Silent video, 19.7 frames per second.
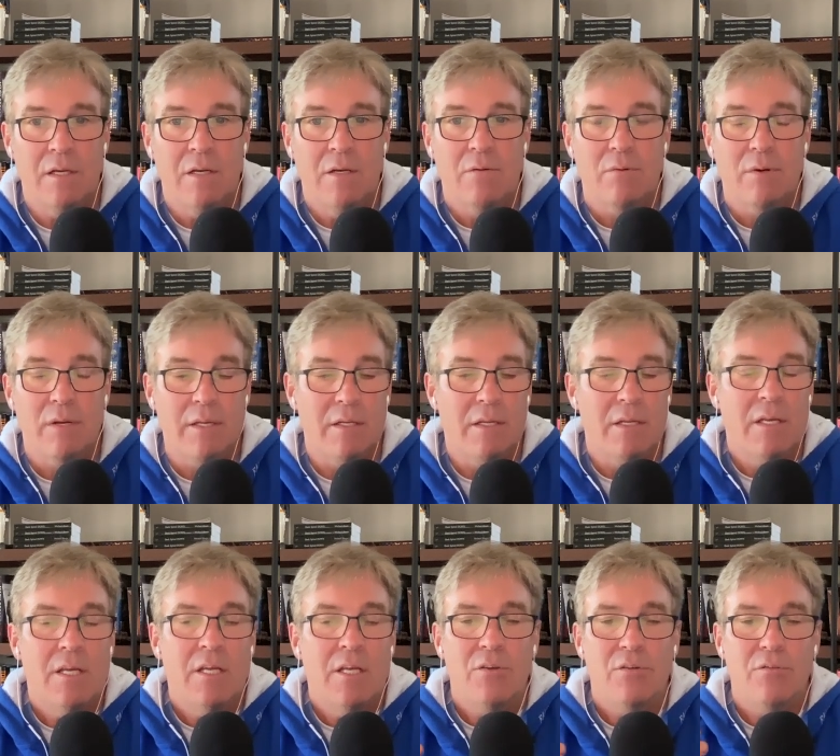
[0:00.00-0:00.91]
right?
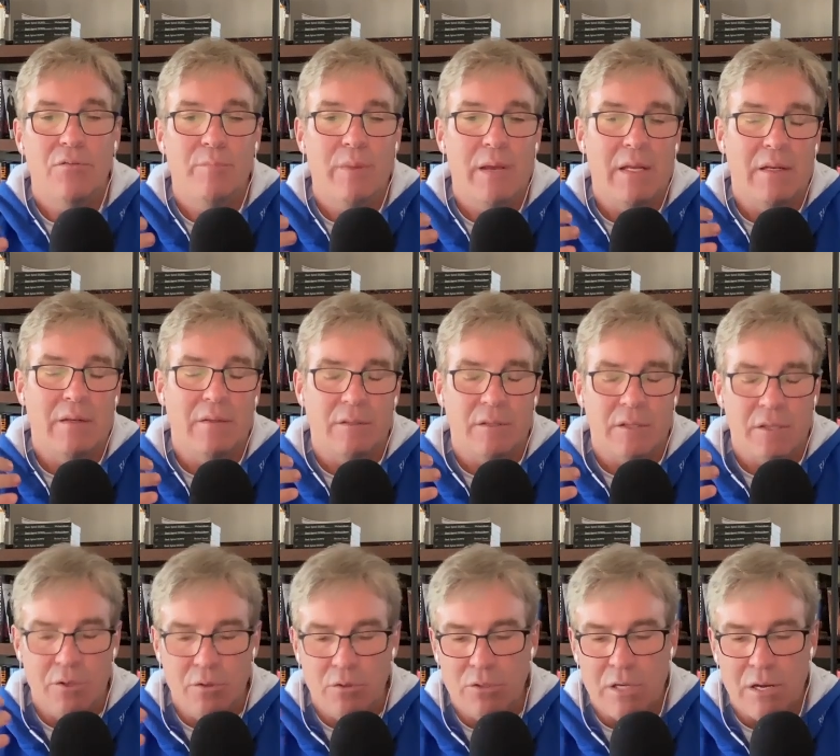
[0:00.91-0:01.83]
You've made a
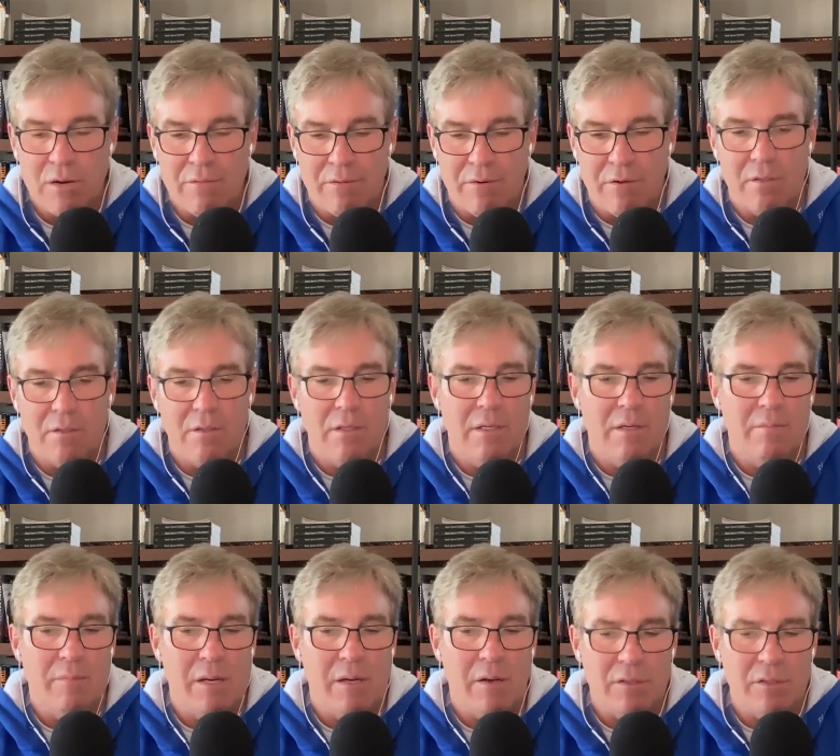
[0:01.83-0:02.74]
huge effort and
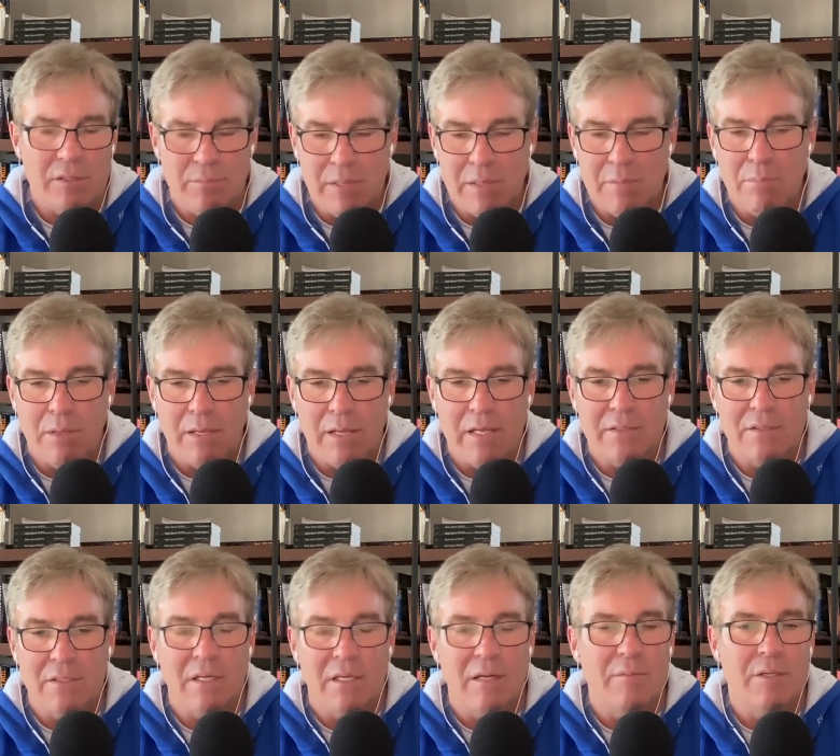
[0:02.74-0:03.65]
made all these big plans
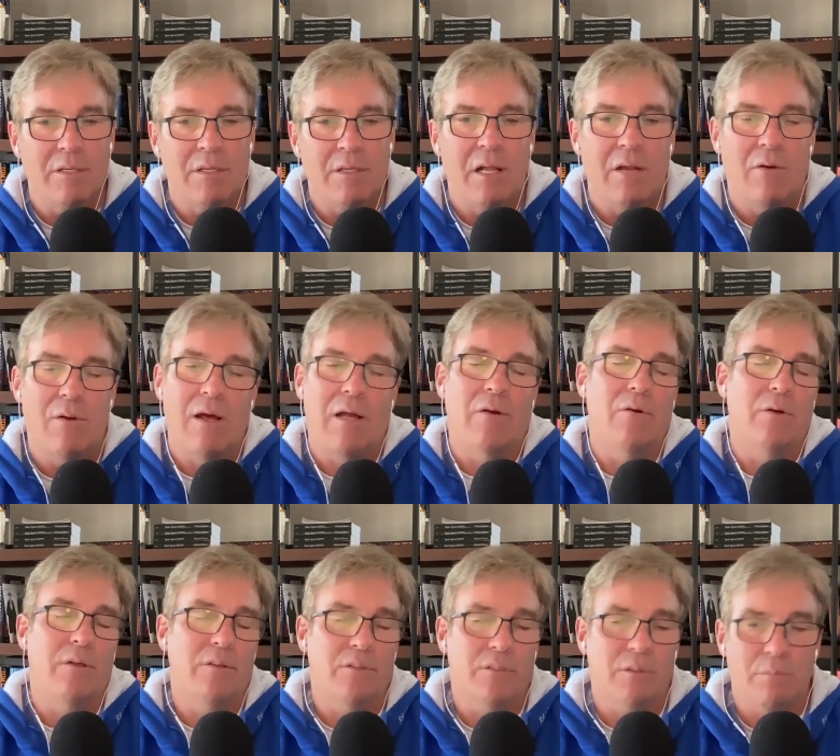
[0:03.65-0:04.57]
to come to Colorado,
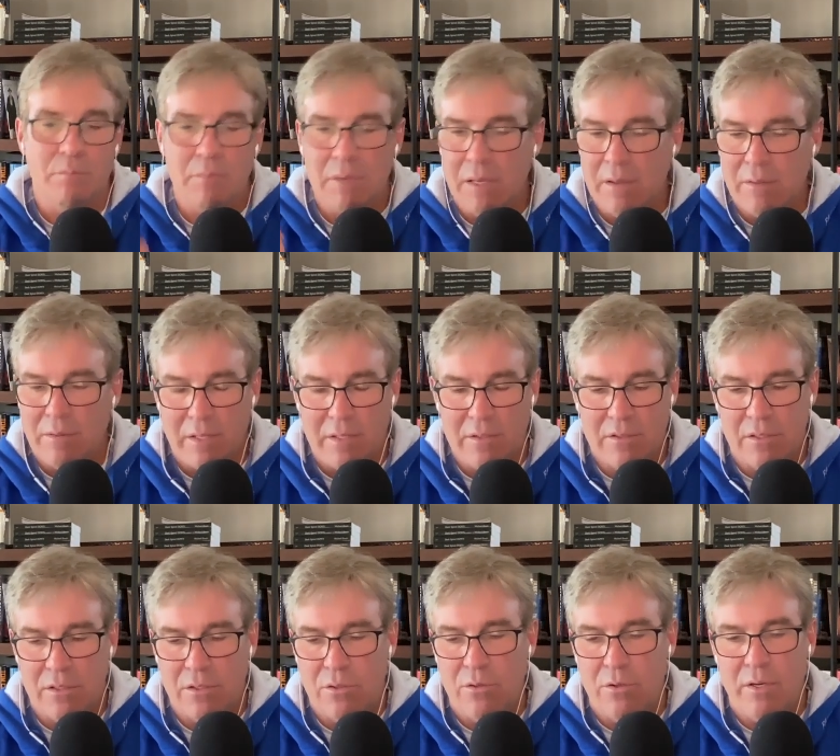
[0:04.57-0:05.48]
and there's a million things to
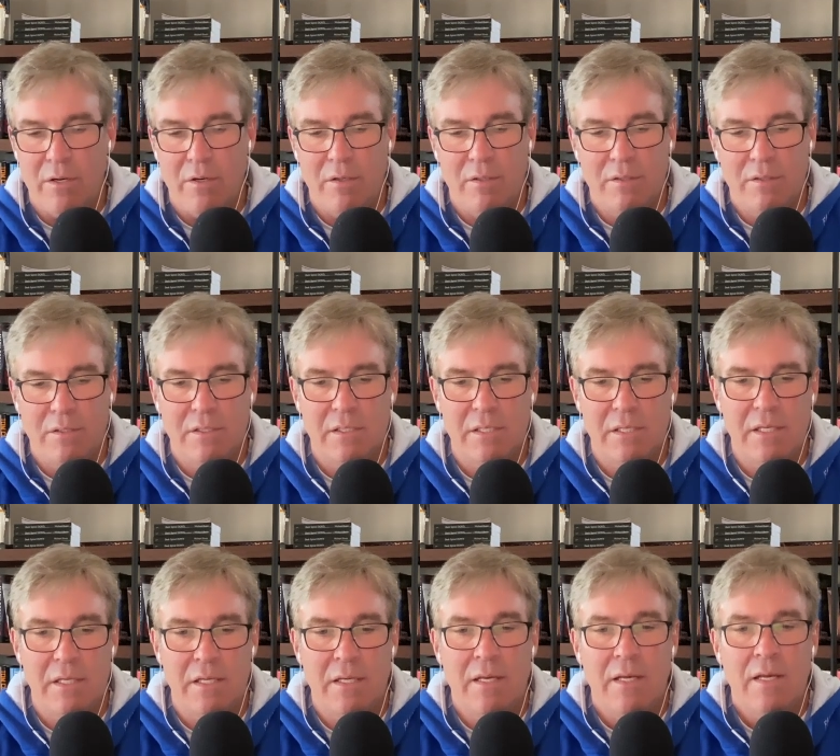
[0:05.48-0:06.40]
do here and
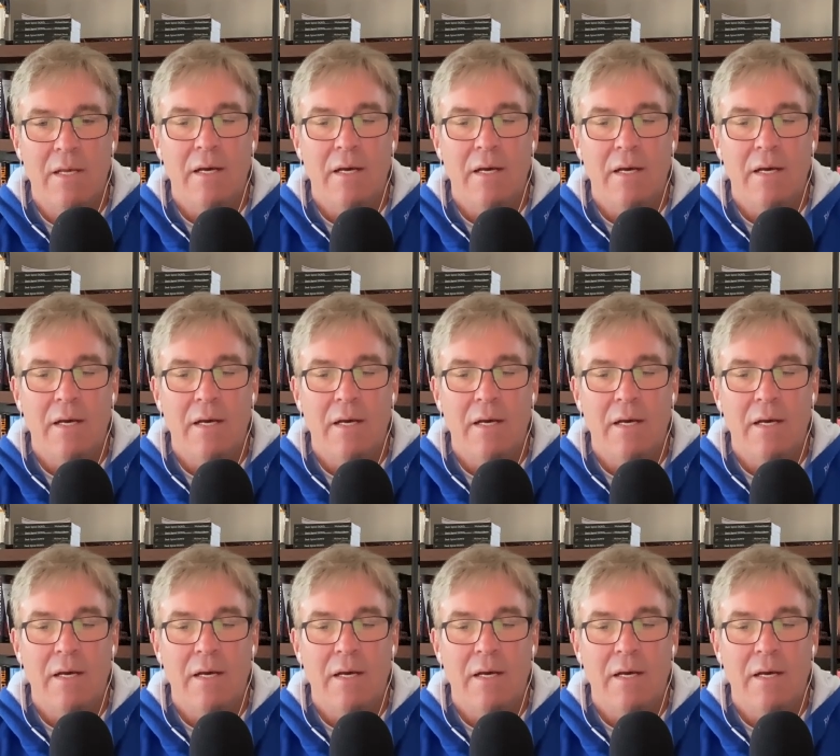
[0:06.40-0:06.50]
see.